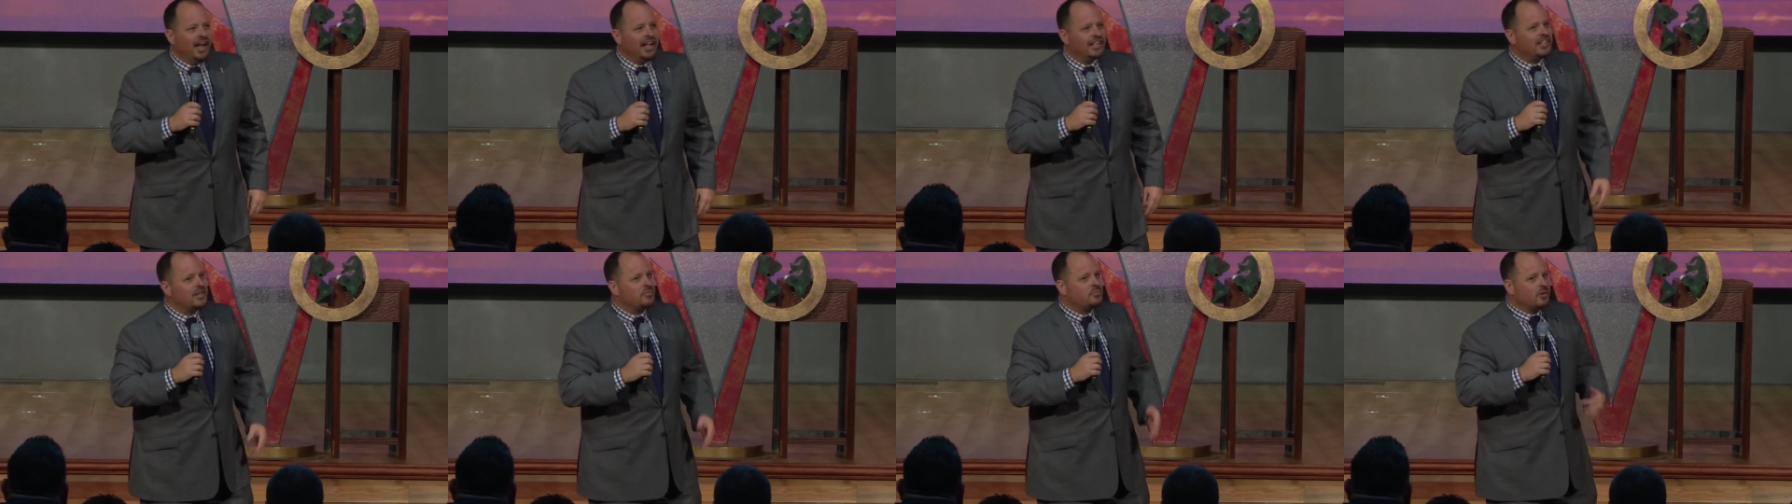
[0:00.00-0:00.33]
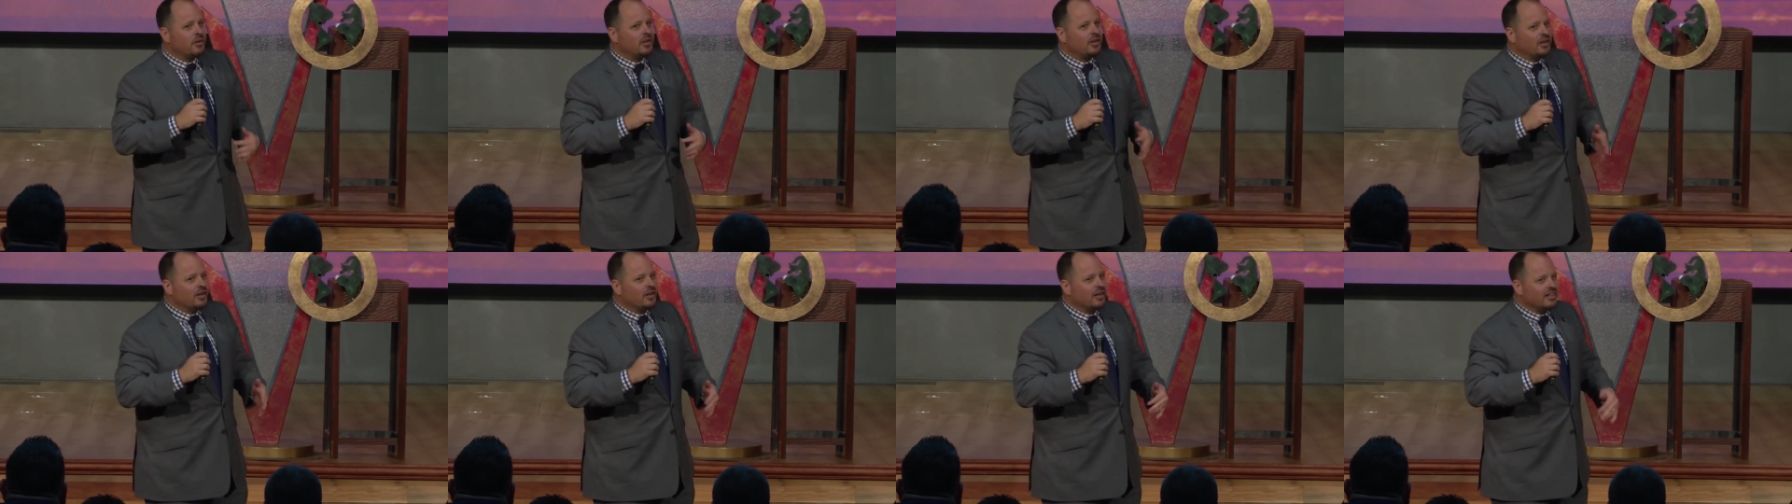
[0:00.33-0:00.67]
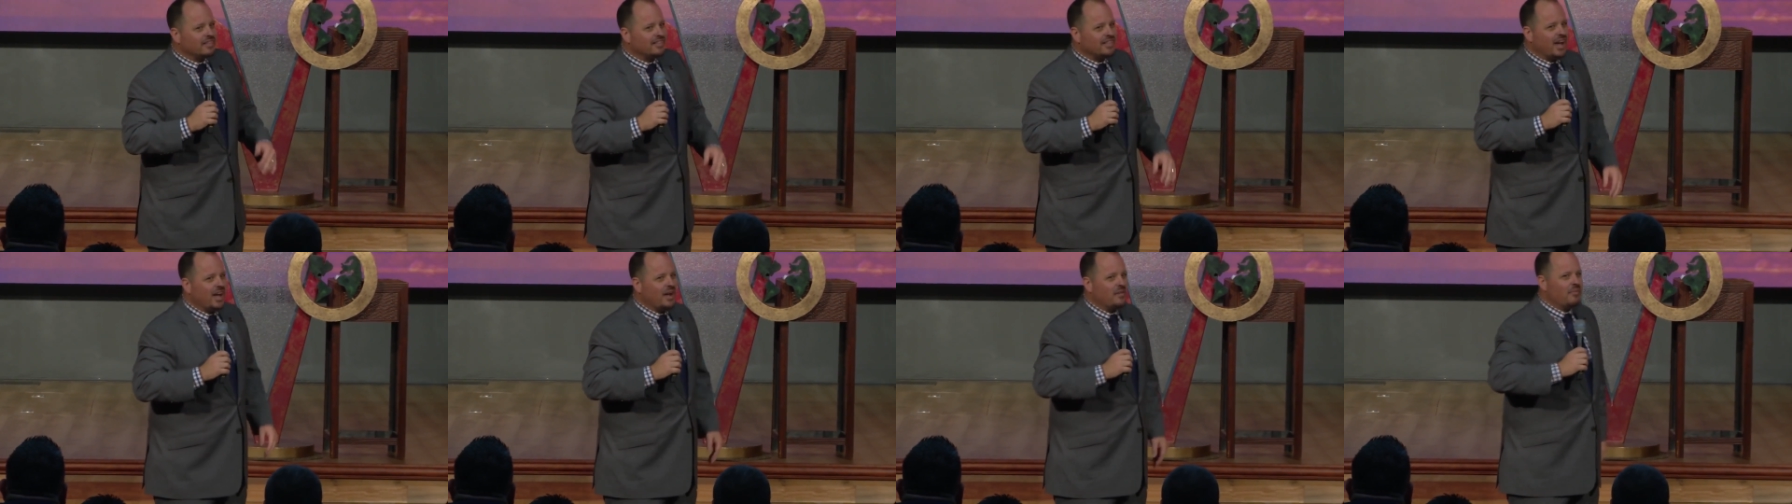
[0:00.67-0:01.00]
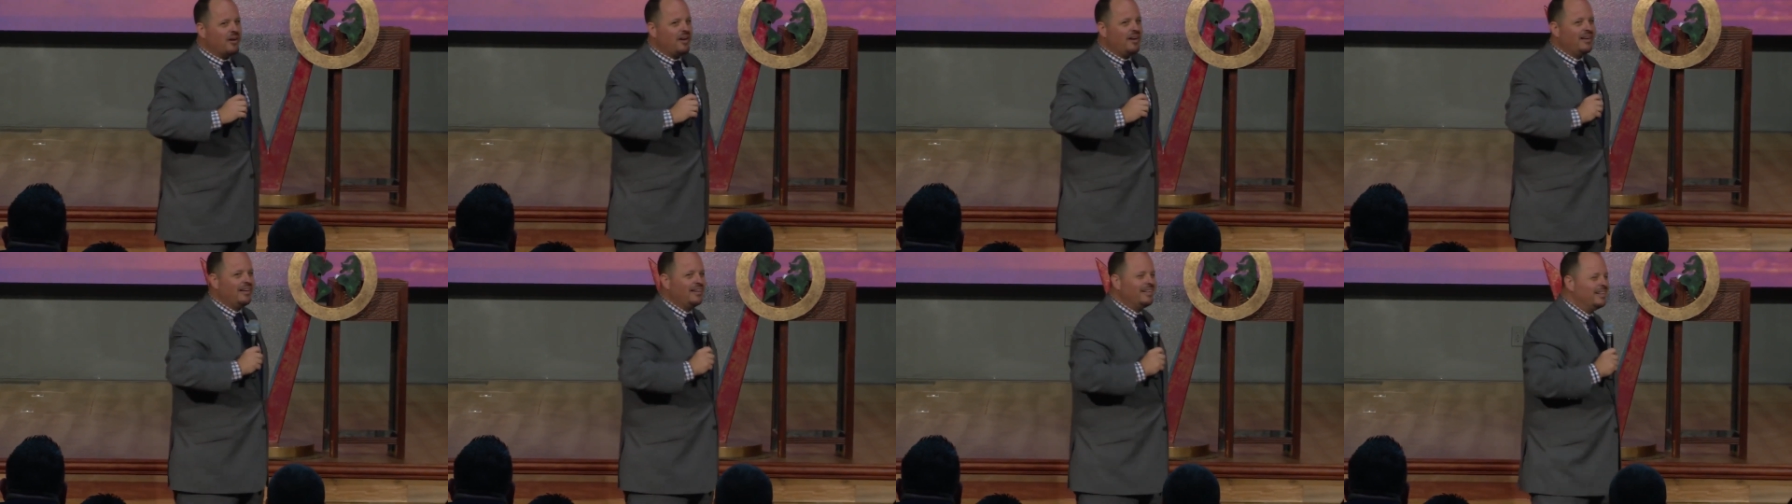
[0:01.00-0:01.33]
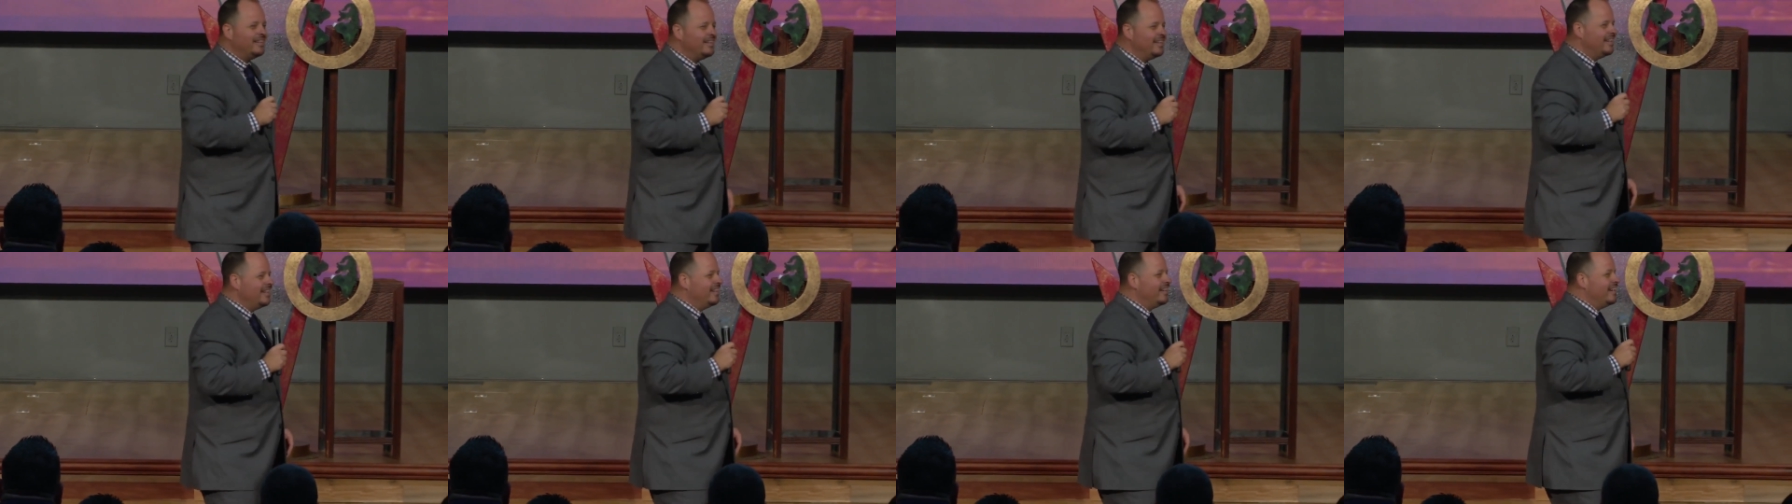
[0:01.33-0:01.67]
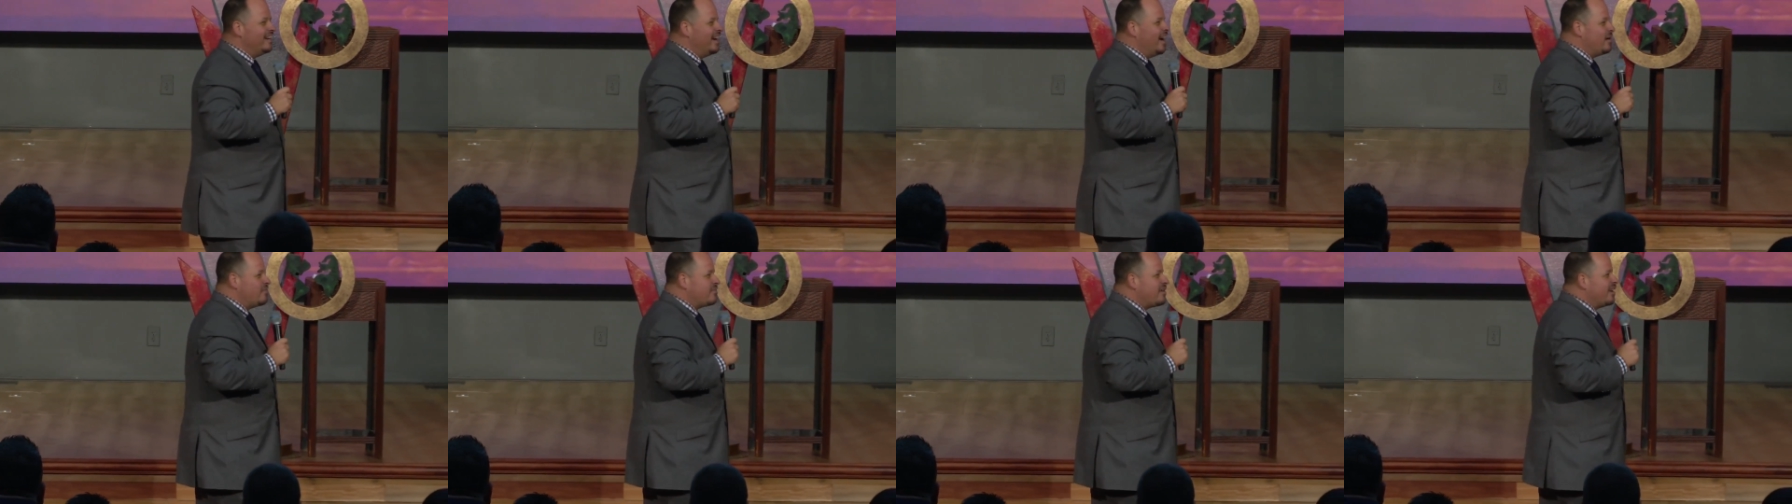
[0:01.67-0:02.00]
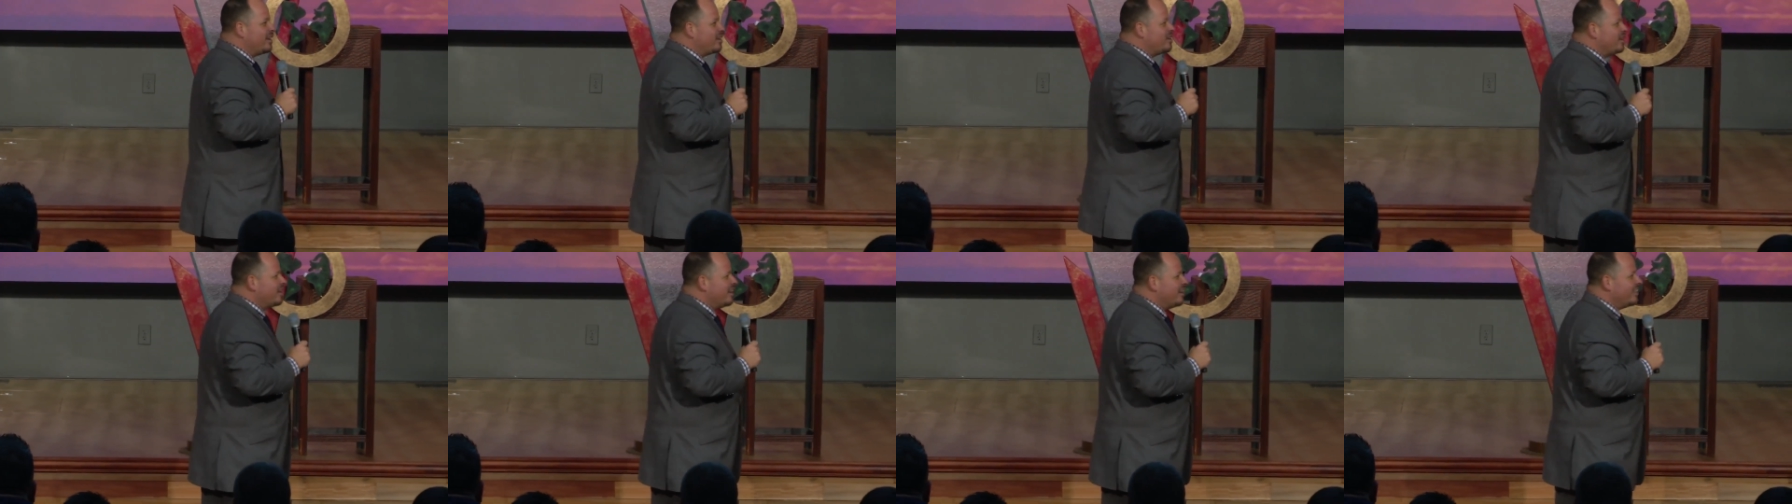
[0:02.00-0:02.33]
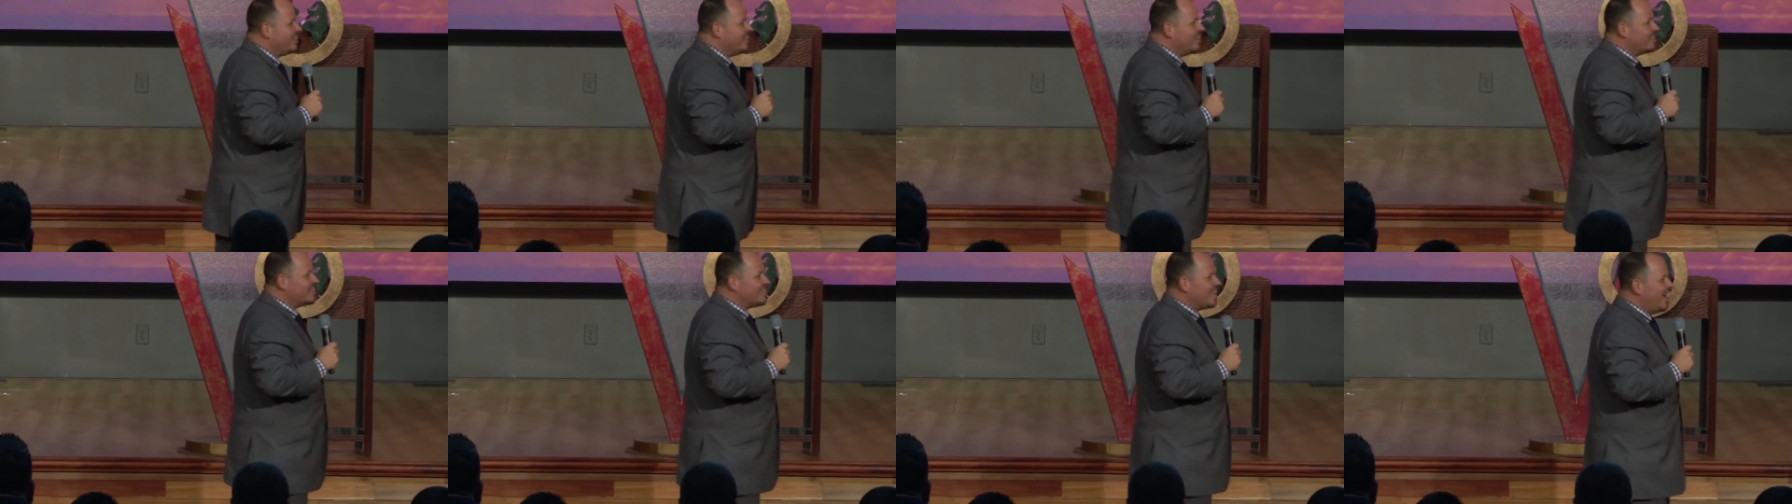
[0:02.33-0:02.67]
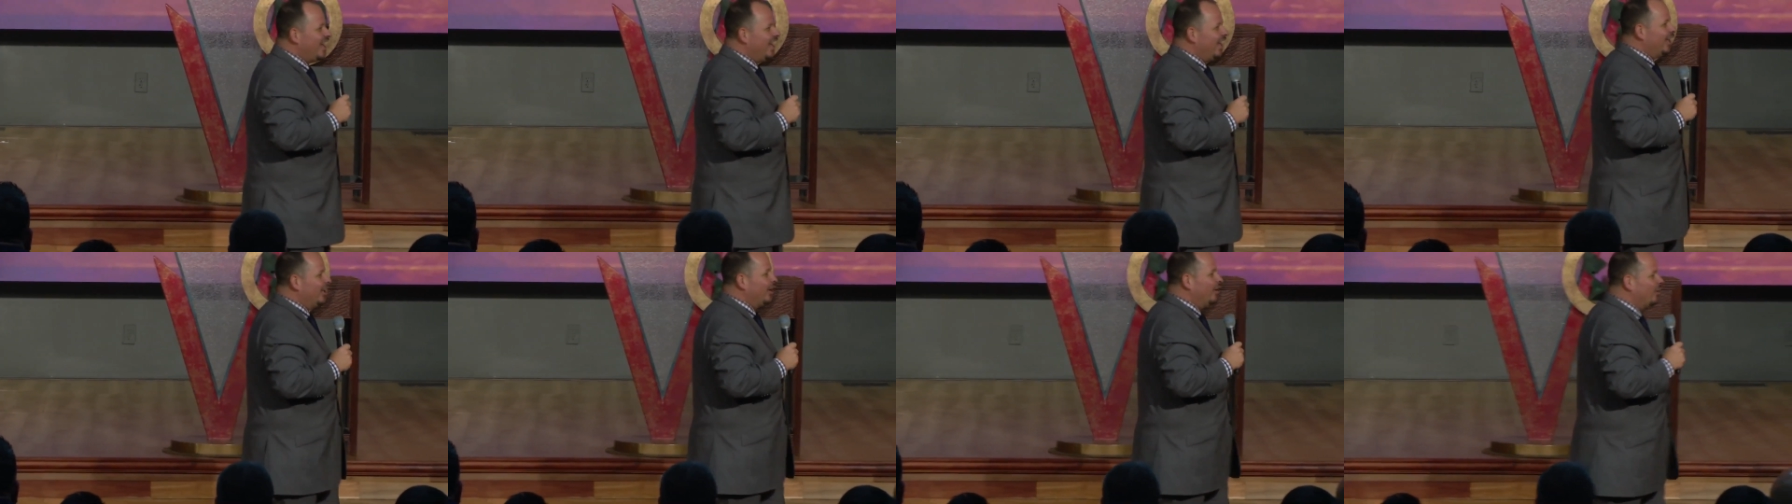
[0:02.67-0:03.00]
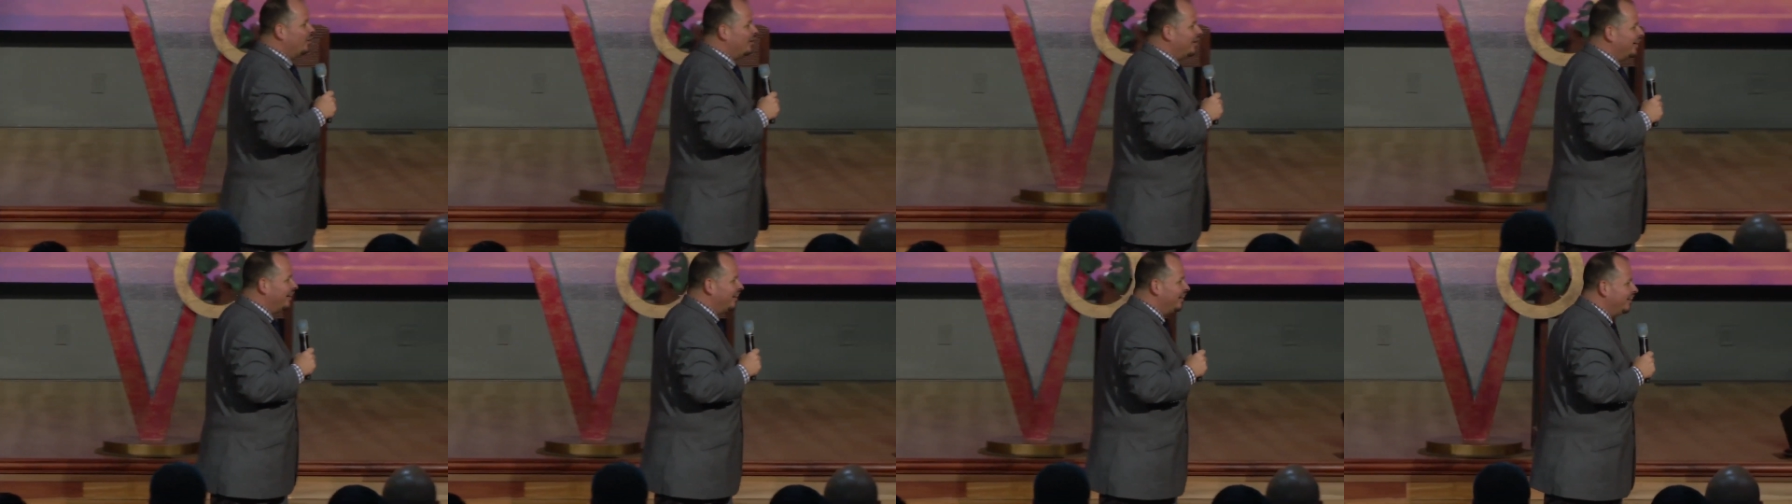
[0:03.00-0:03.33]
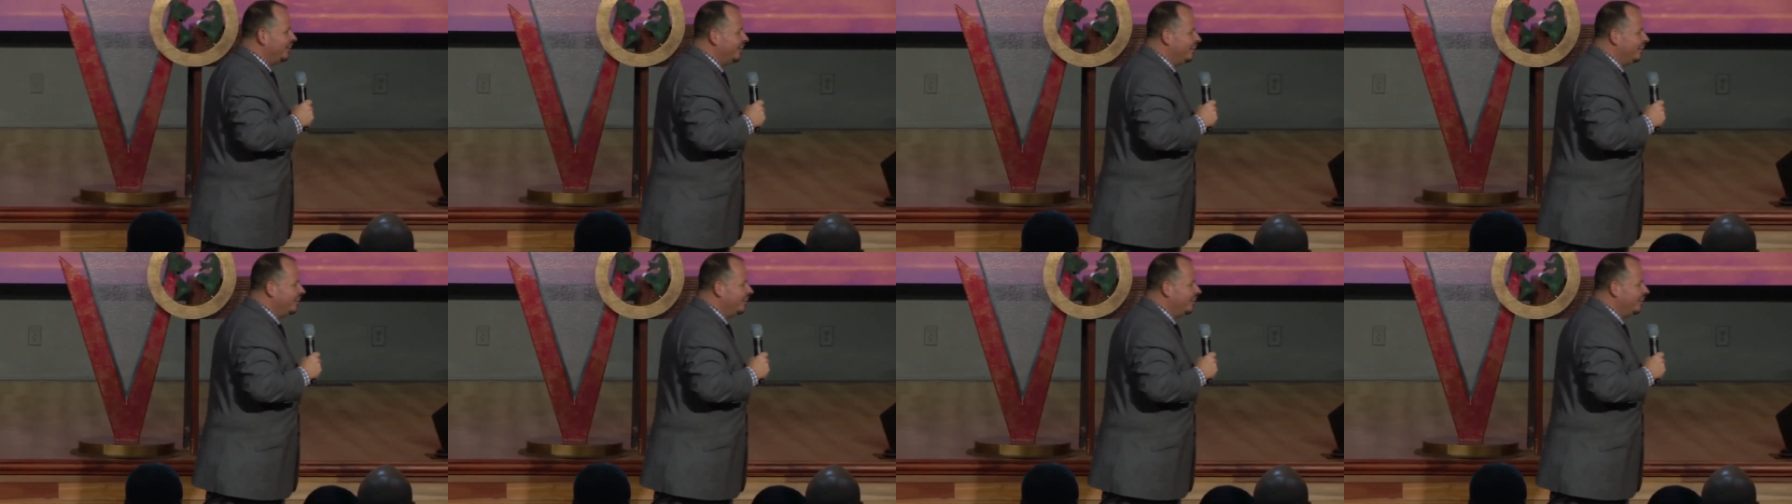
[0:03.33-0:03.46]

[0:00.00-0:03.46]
I did pretty good on time, huh? I'm getting good at this. Hallelujah.